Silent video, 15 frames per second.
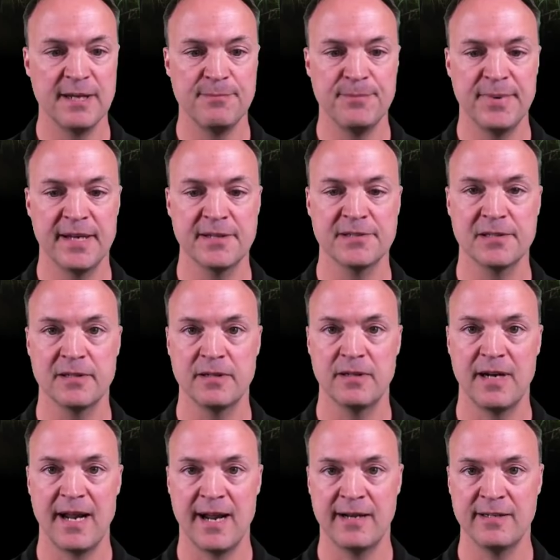my
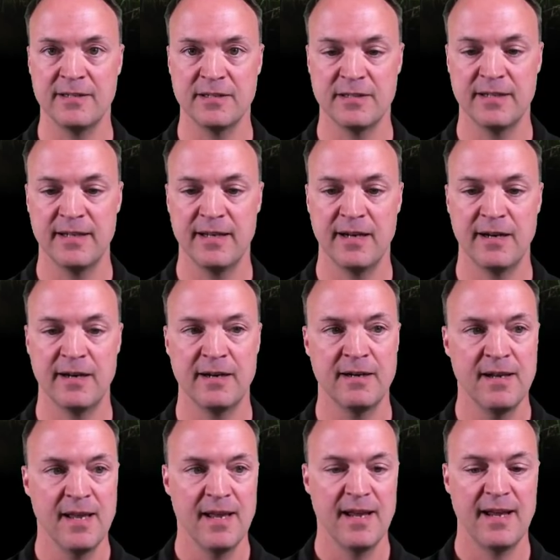Pixlr editor
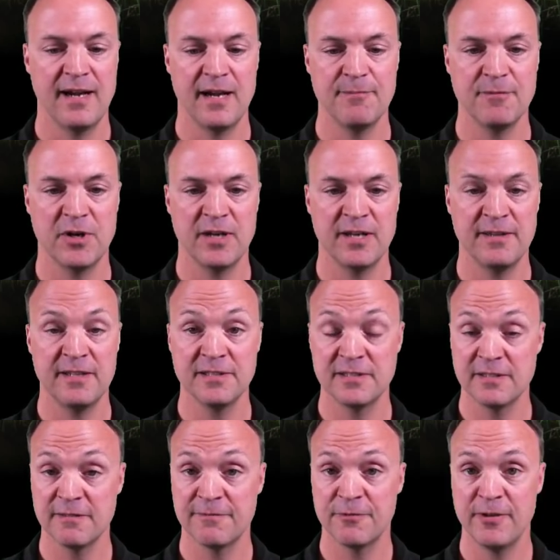here and I'm going to,
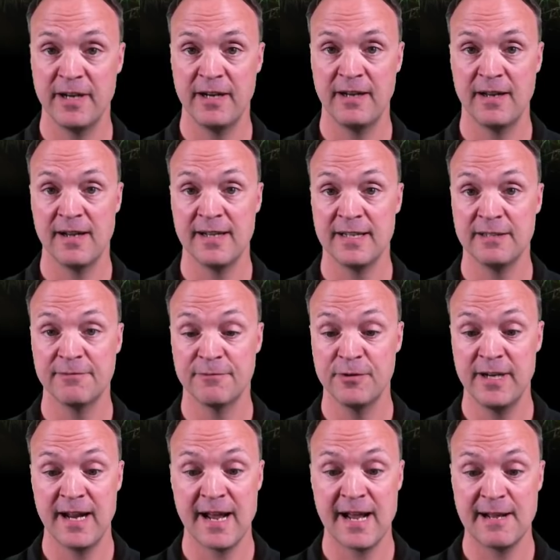this is a free, uh,
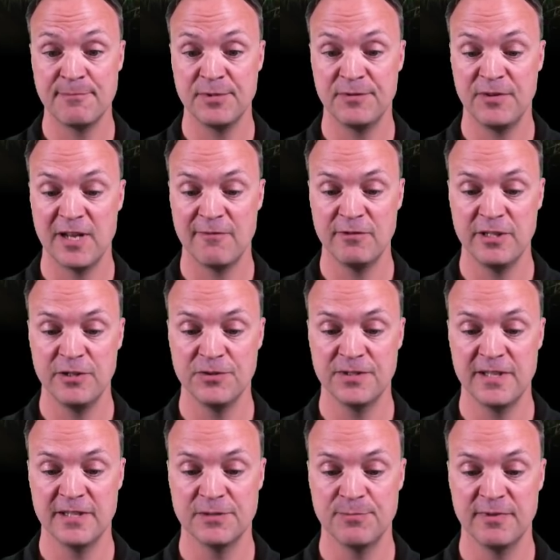free app if you haven't
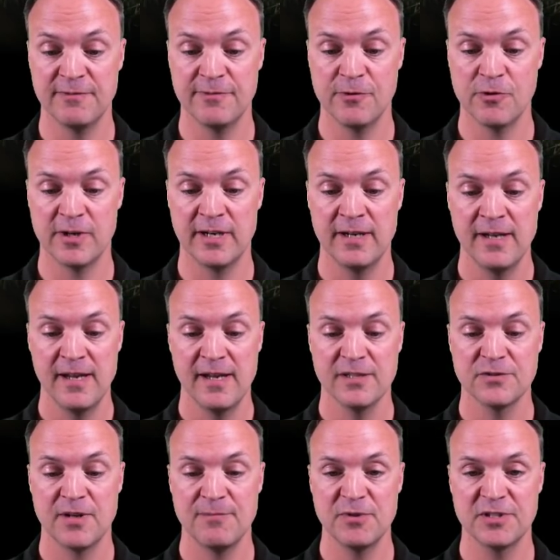used this before.
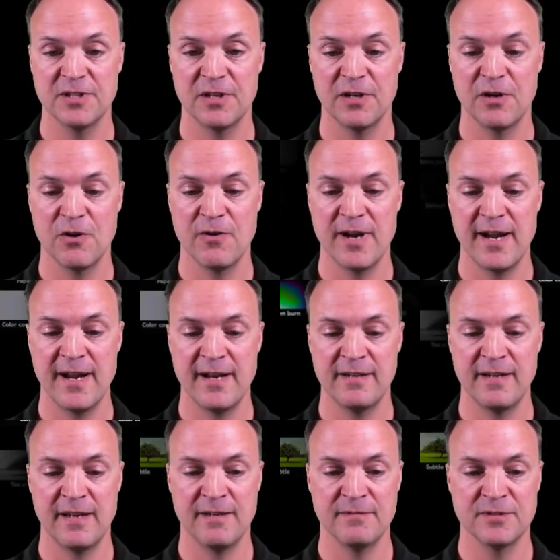So I'm just going to go
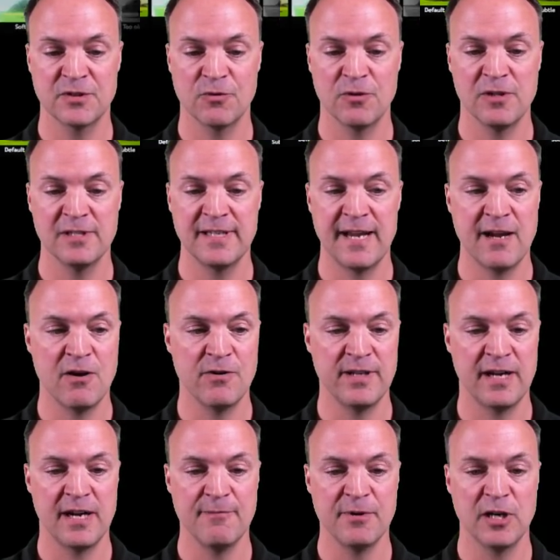ahead and scroll
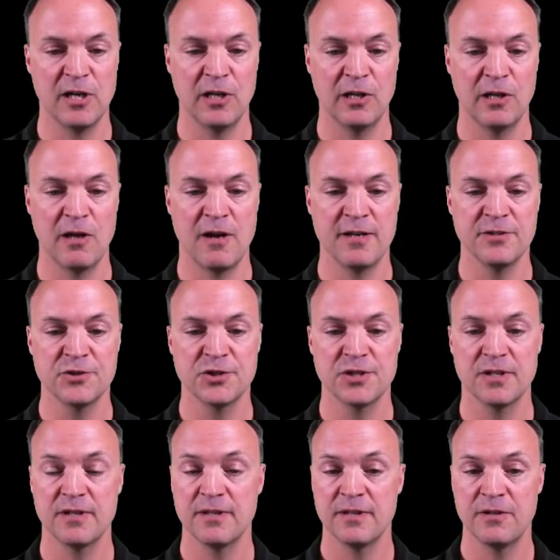down and I'm going to
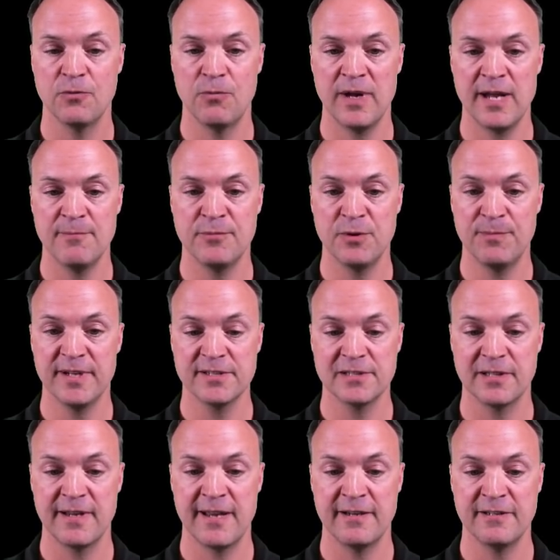launch the web, the
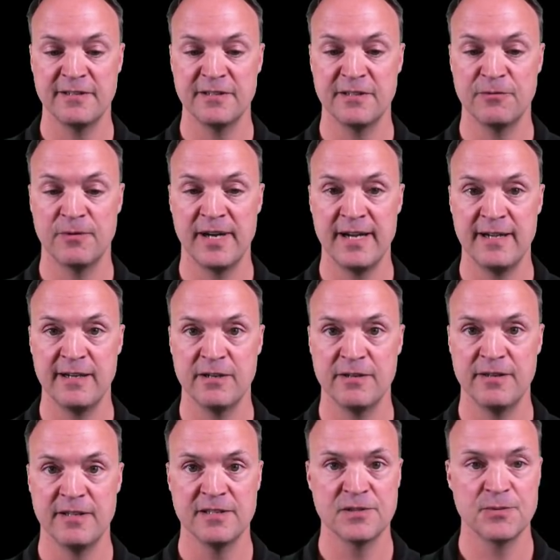Pixlr editor right here,